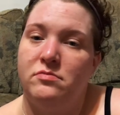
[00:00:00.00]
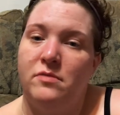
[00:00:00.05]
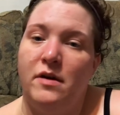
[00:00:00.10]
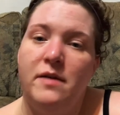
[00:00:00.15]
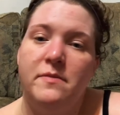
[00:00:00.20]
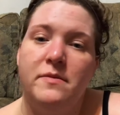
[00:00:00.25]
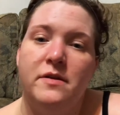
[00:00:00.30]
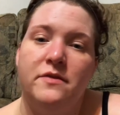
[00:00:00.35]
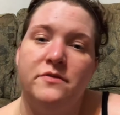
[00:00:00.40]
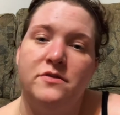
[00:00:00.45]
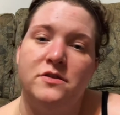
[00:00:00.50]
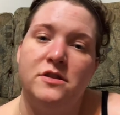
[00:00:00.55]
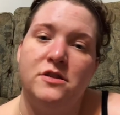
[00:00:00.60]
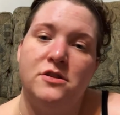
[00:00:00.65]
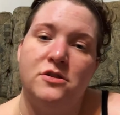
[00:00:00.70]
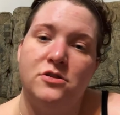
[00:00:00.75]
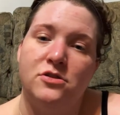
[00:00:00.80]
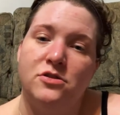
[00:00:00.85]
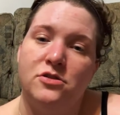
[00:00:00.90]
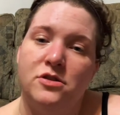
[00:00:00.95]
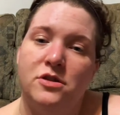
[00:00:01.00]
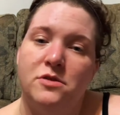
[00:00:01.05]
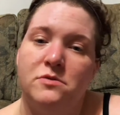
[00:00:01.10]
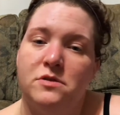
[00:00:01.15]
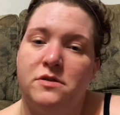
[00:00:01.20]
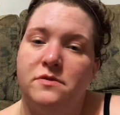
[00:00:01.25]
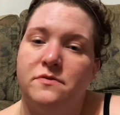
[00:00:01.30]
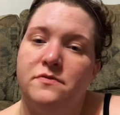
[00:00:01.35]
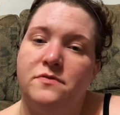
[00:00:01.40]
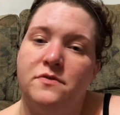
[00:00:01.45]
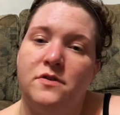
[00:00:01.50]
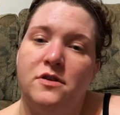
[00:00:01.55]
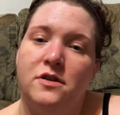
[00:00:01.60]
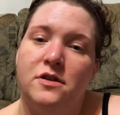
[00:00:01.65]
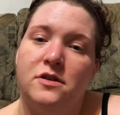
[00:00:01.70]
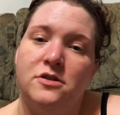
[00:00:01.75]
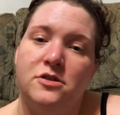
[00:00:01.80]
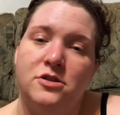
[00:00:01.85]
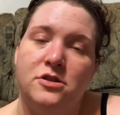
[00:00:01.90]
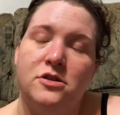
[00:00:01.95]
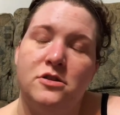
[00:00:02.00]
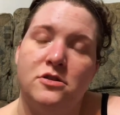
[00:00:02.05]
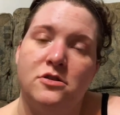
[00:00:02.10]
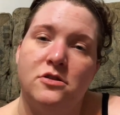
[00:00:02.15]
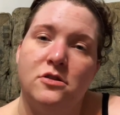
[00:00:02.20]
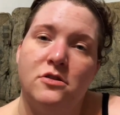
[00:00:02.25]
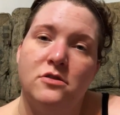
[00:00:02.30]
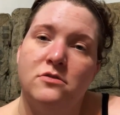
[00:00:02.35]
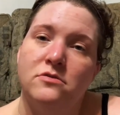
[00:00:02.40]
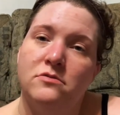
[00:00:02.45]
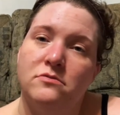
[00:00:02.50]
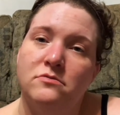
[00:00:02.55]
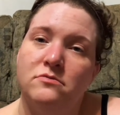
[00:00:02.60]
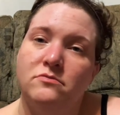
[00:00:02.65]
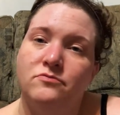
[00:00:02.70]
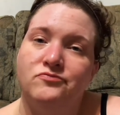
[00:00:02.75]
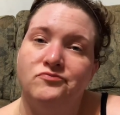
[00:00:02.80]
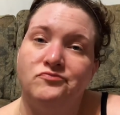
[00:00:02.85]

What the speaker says: My manifestation journey was a fucking shit show.